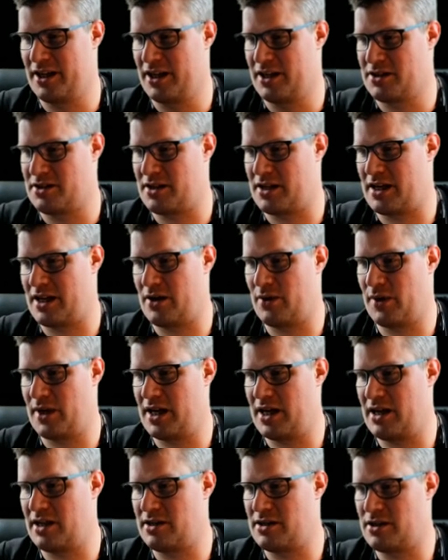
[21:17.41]
So now we
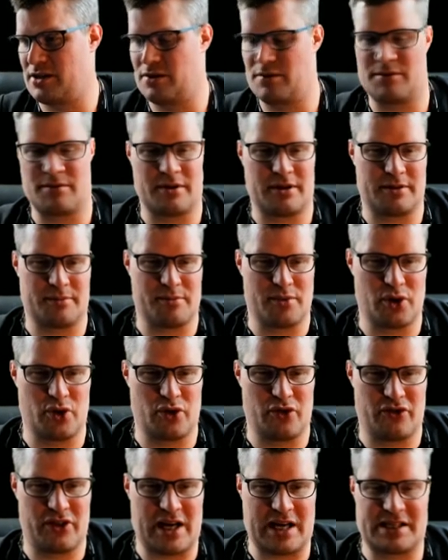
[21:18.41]
need to
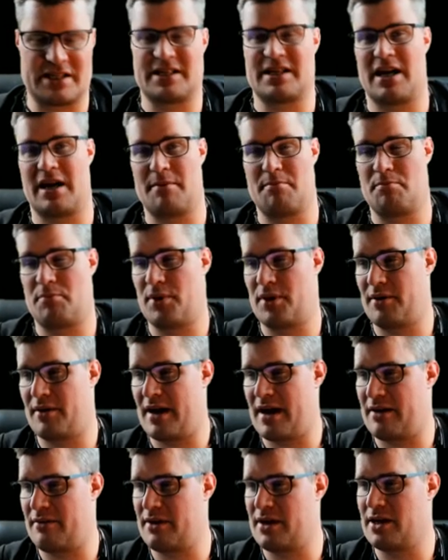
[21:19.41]
remove that
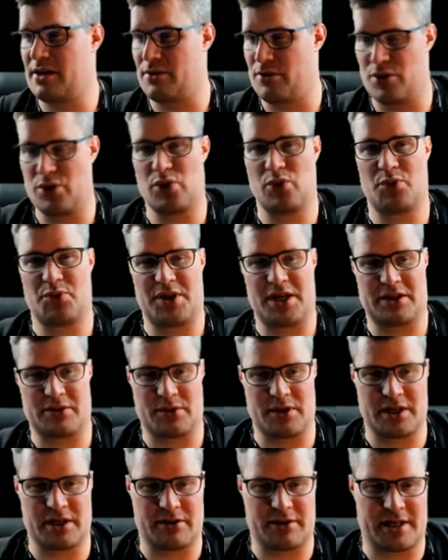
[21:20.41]
temporary group that
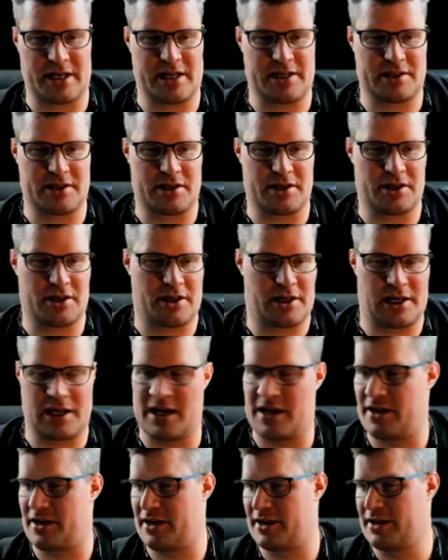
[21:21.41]
we created
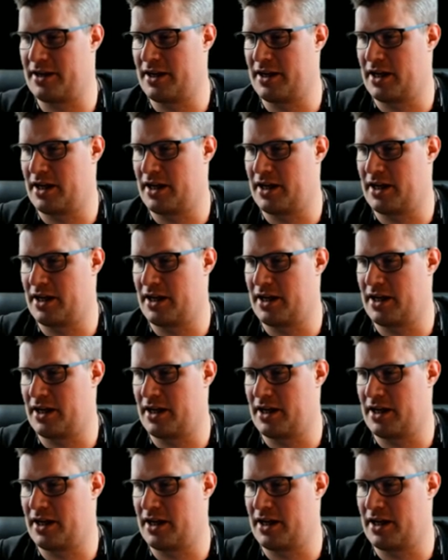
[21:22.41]
earlier,